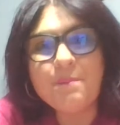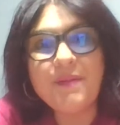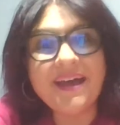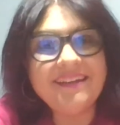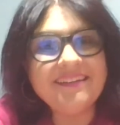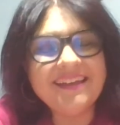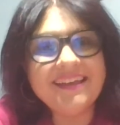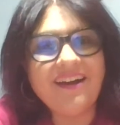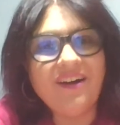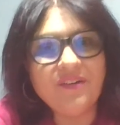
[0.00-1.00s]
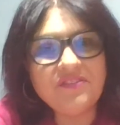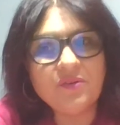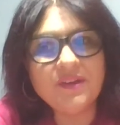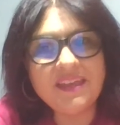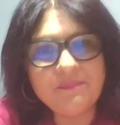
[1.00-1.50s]
But
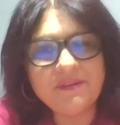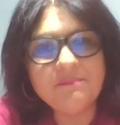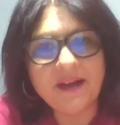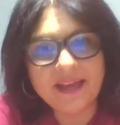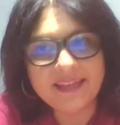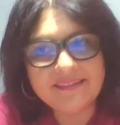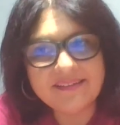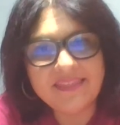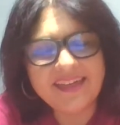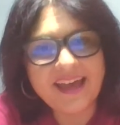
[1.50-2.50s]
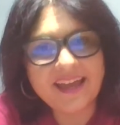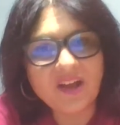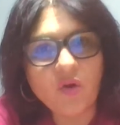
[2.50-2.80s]
also keep in mind that